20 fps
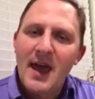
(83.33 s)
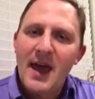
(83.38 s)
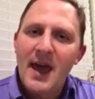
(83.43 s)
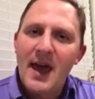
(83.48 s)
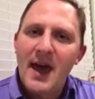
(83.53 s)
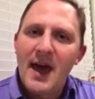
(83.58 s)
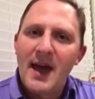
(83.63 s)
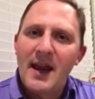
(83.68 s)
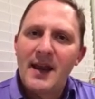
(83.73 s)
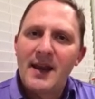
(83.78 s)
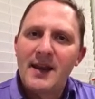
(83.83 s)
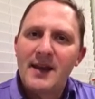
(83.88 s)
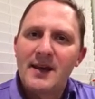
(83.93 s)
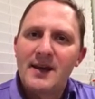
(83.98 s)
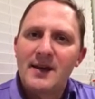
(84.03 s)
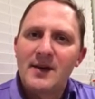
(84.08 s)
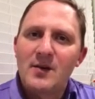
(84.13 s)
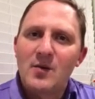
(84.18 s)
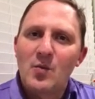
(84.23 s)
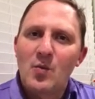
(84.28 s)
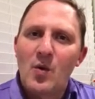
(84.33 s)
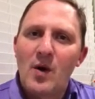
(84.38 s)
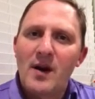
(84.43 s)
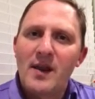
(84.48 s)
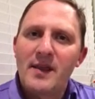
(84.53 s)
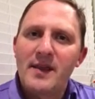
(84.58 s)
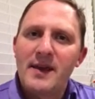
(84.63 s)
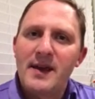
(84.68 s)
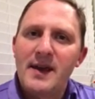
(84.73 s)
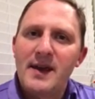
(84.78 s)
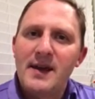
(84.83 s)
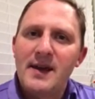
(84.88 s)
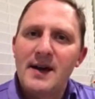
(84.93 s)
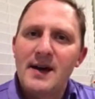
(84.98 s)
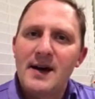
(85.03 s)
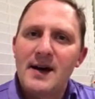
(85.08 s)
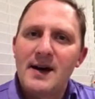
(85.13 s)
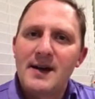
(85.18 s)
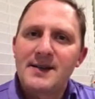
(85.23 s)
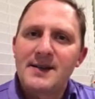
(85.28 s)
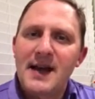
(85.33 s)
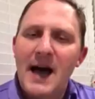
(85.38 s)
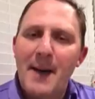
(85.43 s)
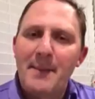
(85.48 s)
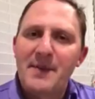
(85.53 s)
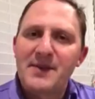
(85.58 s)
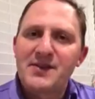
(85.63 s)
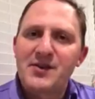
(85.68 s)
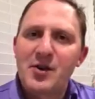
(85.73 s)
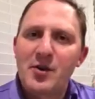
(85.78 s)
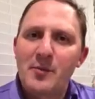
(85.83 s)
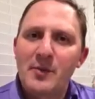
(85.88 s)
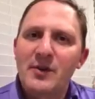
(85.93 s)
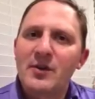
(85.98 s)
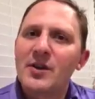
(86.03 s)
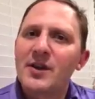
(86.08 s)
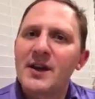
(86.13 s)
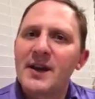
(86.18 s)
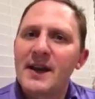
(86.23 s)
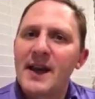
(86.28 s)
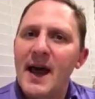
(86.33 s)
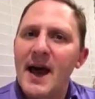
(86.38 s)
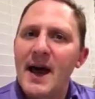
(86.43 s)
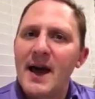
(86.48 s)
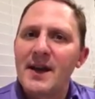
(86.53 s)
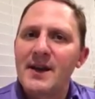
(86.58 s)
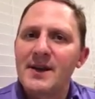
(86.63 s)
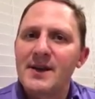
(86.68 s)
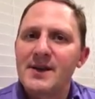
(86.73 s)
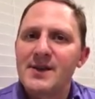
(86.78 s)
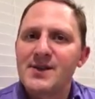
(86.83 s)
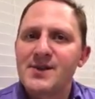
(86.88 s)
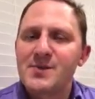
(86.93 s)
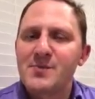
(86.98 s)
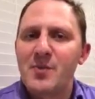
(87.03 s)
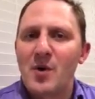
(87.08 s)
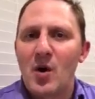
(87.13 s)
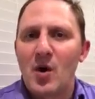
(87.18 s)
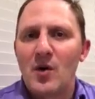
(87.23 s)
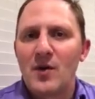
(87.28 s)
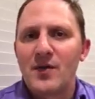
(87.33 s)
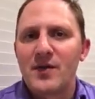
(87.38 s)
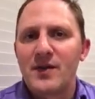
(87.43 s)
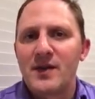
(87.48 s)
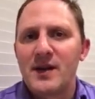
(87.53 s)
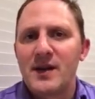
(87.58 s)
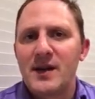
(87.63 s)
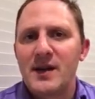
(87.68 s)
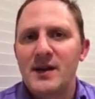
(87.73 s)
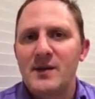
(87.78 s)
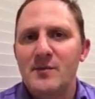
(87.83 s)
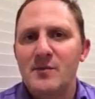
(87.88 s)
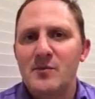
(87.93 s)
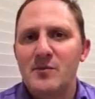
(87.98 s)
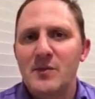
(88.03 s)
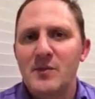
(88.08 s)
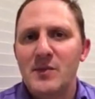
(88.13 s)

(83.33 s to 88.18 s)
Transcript: And one of the topics you're going to be looking at is both the